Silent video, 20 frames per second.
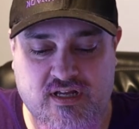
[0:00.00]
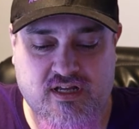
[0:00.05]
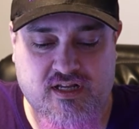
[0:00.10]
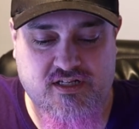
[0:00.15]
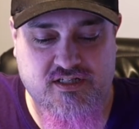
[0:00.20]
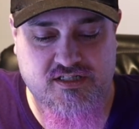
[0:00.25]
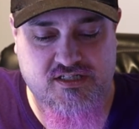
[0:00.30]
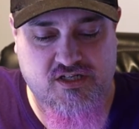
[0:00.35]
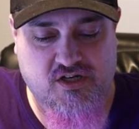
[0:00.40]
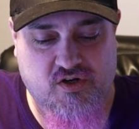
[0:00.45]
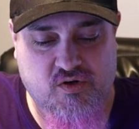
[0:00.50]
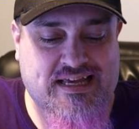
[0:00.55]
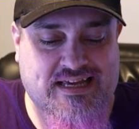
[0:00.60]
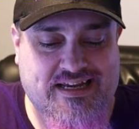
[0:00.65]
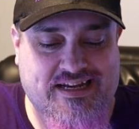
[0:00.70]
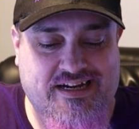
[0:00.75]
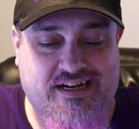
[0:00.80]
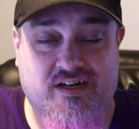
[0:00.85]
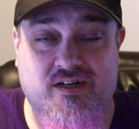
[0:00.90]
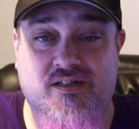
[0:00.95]
So
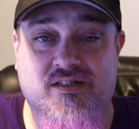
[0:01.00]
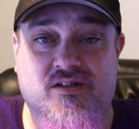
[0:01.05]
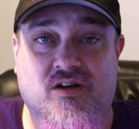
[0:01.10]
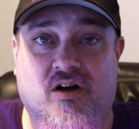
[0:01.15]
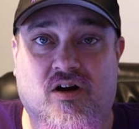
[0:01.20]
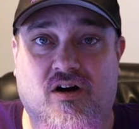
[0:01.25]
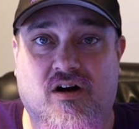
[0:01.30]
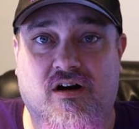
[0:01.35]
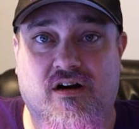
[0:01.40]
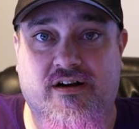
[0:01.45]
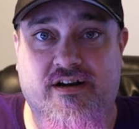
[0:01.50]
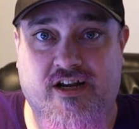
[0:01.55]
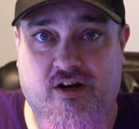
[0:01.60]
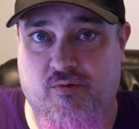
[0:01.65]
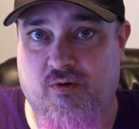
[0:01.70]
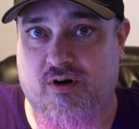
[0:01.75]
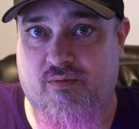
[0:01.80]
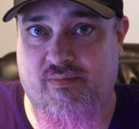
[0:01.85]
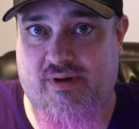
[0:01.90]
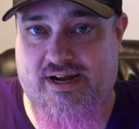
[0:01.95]
here's our
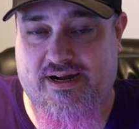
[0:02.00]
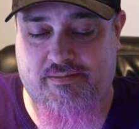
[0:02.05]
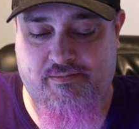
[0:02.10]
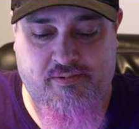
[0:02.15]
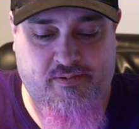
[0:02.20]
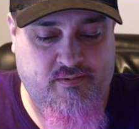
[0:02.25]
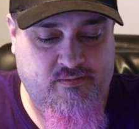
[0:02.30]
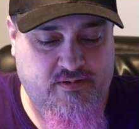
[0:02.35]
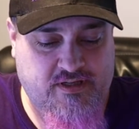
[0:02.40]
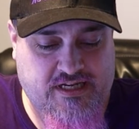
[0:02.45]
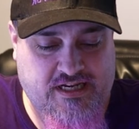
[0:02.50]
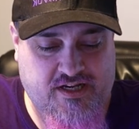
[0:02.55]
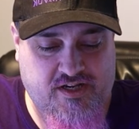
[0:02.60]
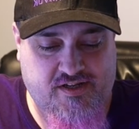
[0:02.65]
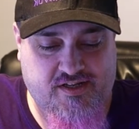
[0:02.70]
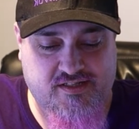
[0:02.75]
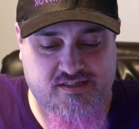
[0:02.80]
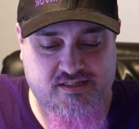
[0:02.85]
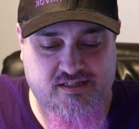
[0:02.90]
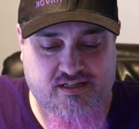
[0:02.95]
network map and you
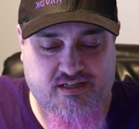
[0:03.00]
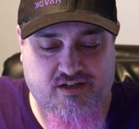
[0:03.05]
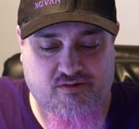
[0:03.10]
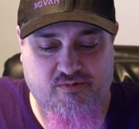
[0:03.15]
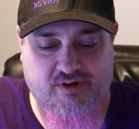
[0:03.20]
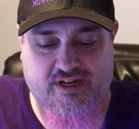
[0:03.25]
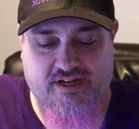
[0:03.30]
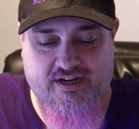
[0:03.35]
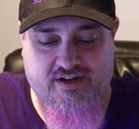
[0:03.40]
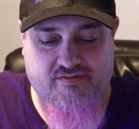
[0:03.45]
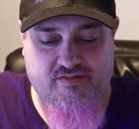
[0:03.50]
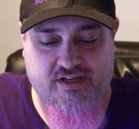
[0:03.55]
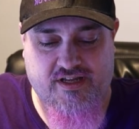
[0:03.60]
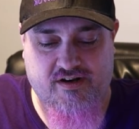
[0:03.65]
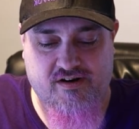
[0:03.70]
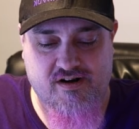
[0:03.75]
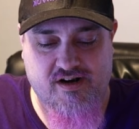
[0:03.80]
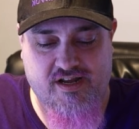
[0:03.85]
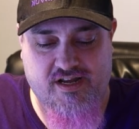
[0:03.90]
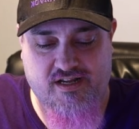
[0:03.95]
can see we have
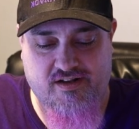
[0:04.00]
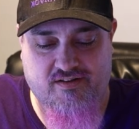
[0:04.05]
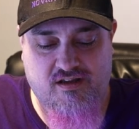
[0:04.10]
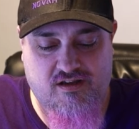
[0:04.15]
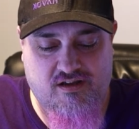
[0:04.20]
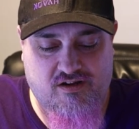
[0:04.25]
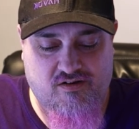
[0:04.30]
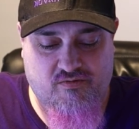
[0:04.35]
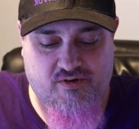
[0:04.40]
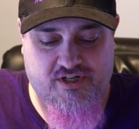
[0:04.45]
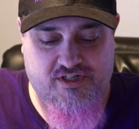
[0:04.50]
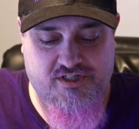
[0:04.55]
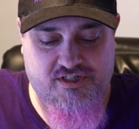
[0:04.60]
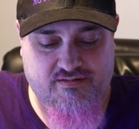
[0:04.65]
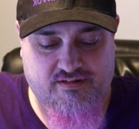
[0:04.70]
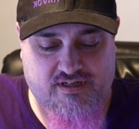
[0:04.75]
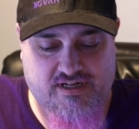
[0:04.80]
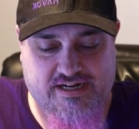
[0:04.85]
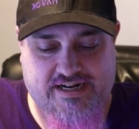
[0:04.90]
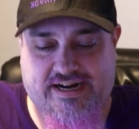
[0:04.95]
internet, which
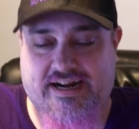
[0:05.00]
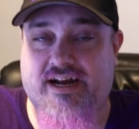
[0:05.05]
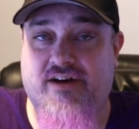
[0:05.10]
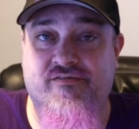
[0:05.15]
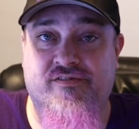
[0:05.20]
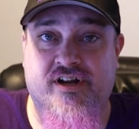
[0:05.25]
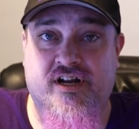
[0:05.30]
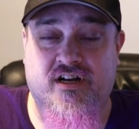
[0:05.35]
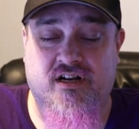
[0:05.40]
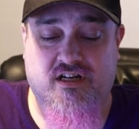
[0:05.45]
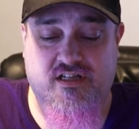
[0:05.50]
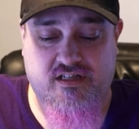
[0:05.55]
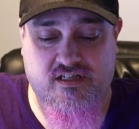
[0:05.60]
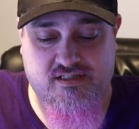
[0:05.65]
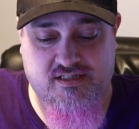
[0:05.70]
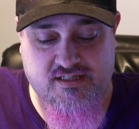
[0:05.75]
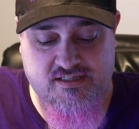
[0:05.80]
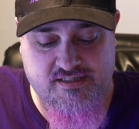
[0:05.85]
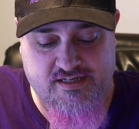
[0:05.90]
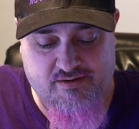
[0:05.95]
I have none on this
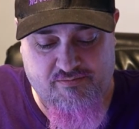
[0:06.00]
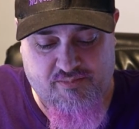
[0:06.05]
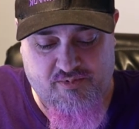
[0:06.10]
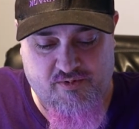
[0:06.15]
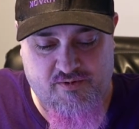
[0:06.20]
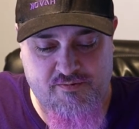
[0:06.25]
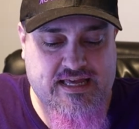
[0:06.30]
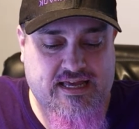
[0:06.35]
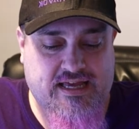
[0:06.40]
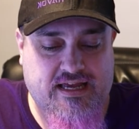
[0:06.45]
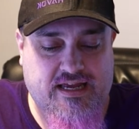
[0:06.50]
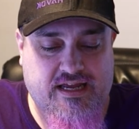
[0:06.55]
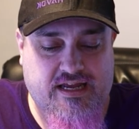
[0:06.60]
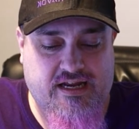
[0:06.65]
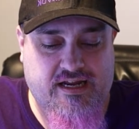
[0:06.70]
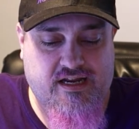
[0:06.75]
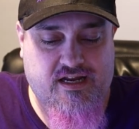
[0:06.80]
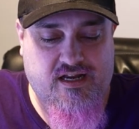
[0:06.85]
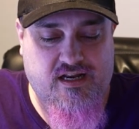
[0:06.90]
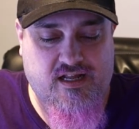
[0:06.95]
example.
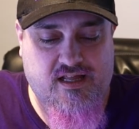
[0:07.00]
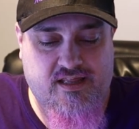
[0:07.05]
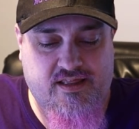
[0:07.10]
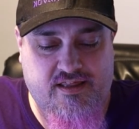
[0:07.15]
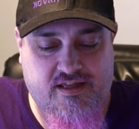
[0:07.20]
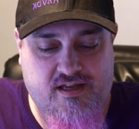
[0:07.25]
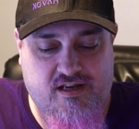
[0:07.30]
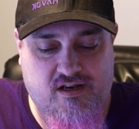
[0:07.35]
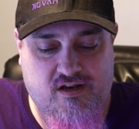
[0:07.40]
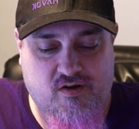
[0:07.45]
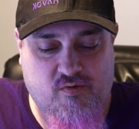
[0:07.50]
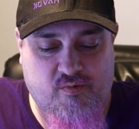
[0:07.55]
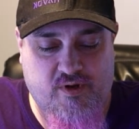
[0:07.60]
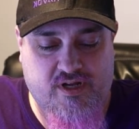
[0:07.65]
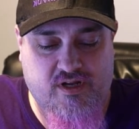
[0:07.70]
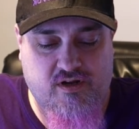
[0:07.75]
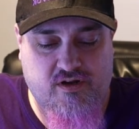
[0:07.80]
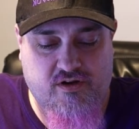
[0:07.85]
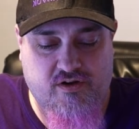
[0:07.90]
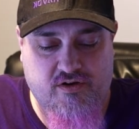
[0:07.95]
And then we
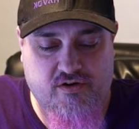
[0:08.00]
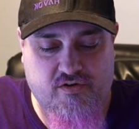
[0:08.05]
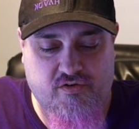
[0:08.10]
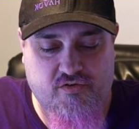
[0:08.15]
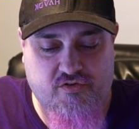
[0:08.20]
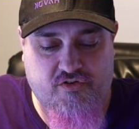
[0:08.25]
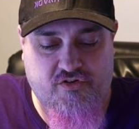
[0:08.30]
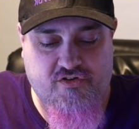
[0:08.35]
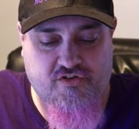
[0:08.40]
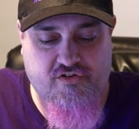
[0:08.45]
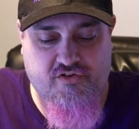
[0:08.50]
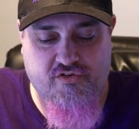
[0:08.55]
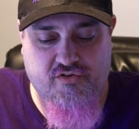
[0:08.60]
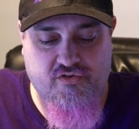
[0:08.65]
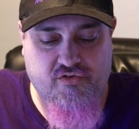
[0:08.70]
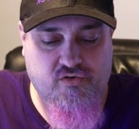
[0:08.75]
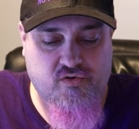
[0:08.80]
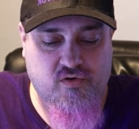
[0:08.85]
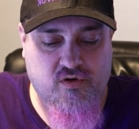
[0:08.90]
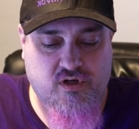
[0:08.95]
can go
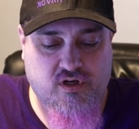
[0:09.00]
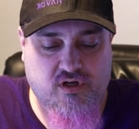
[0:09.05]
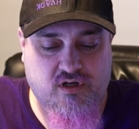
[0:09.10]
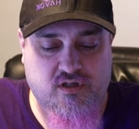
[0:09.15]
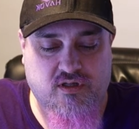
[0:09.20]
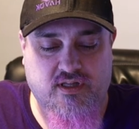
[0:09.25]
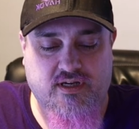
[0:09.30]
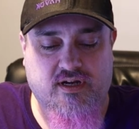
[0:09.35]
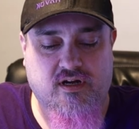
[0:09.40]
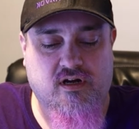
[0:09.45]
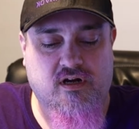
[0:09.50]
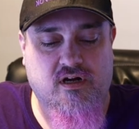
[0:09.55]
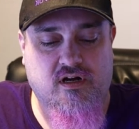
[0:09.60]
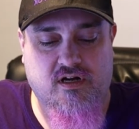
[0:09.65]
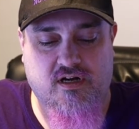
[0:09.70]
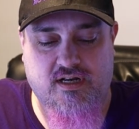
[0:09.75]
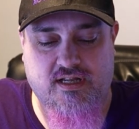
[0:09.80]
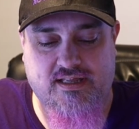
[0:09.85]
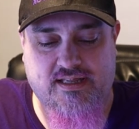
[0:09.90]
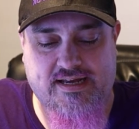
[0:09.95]
to click
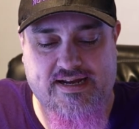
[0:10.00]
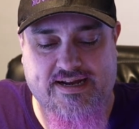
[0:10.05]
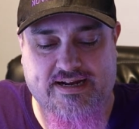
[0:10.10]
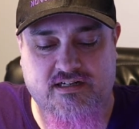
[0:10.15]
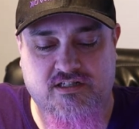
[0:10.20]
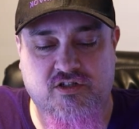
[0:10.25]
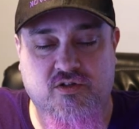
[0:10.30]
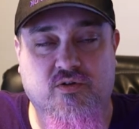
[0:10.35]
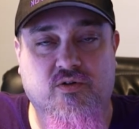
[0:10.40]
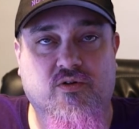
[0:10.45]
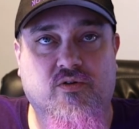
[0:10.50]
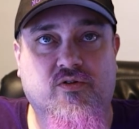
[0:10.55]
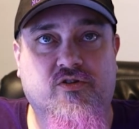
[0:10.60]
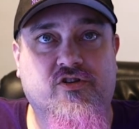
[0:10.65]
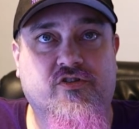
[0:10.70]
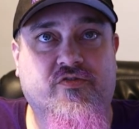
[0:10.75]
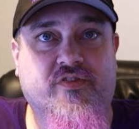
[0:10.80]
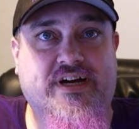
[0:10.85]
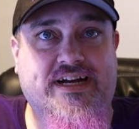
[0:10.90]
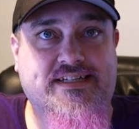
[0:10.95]
on the actual
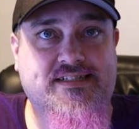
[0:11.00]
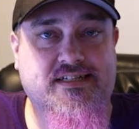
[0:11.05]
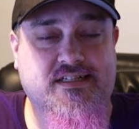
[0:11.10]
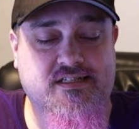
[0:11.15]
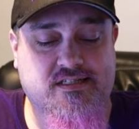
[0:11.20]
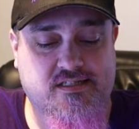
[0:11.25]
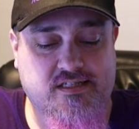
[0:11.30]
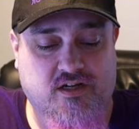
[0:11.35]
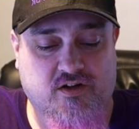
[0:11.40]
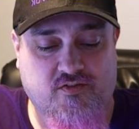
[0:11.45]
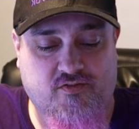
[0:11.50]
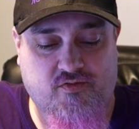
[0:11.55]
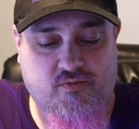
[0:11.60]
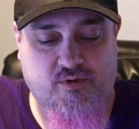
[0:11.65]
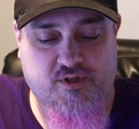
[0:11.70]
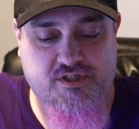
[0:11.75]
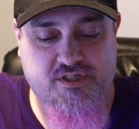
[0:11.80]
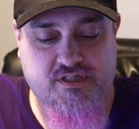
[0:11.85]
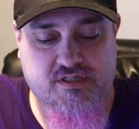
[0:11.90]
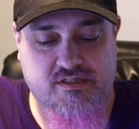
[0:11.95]
device itself,
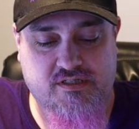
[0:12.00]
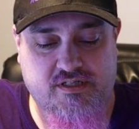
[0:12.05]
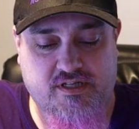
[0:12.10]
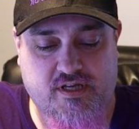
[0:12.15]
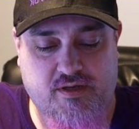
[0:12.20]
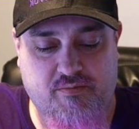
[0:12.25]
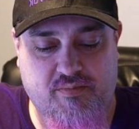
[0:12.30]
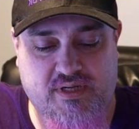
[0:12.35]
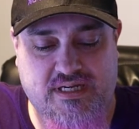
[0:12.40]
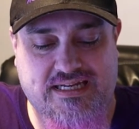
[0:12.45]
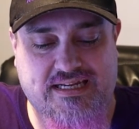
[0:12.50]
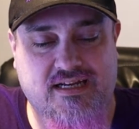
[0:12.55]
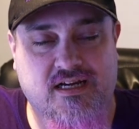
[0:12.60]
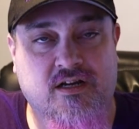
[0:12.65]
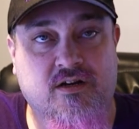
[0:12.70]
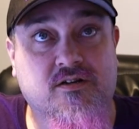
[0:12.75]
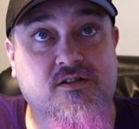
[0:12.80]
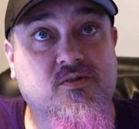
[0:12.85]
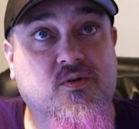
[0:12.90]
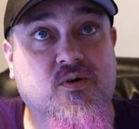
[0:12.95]
which is TP
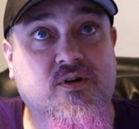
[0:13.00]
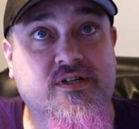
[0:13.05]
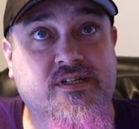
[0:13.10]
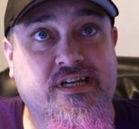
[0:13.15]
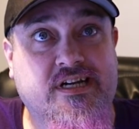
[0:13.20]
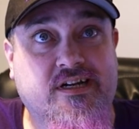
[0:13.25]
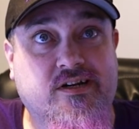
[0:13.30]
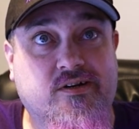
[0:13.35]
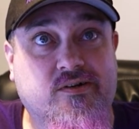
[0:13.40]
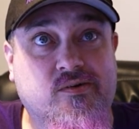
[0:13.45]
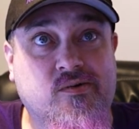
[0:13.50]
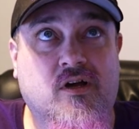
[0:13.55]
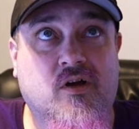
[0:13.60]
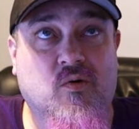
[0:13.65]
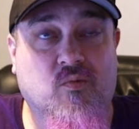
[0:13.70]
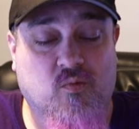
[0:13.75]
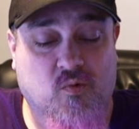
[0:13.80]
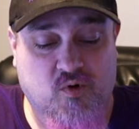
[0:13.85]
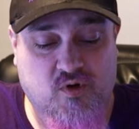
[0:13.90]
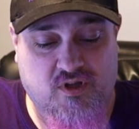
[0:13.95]
underscore deco.
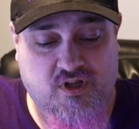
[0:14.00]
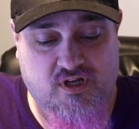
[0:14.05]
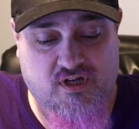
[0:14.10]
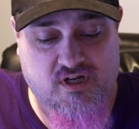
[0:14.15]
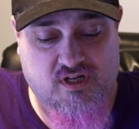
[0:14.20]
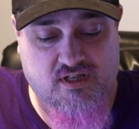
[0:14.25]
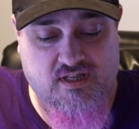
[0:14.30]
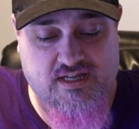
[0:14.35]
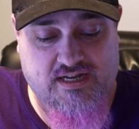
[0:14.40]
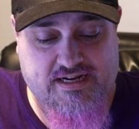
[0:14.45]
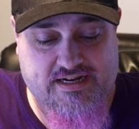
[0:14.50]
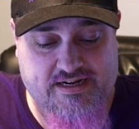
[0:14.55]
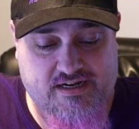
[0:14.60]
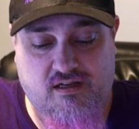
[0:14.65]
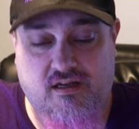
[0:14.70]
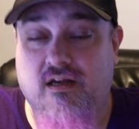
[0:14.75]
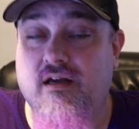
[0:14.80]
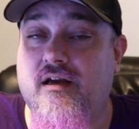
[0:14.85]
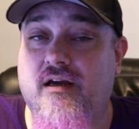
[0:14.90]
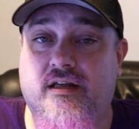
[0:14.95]
We'll click on that
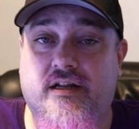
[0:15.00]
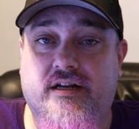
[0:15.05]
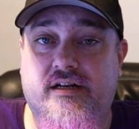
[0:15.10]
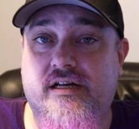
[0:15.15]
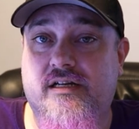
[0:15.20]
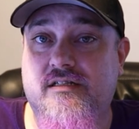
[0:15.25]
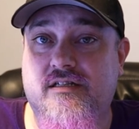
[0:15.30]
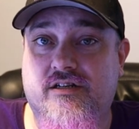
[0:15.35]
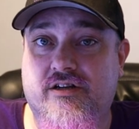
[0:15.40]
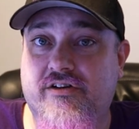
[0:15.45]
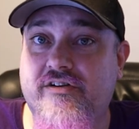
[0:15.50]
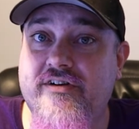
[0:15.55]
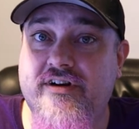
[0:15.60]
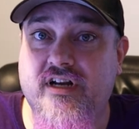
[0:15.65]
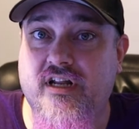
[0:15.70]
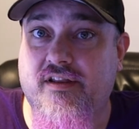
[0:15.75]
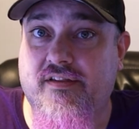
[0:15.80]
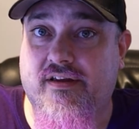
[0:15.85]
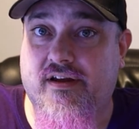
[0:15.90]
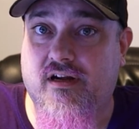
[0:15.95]
and it doesn't do
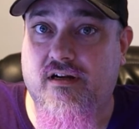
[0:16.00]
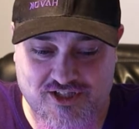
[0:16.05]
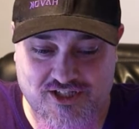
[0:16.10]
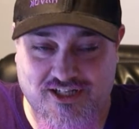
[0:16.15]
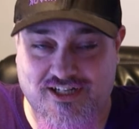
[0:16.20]
anything.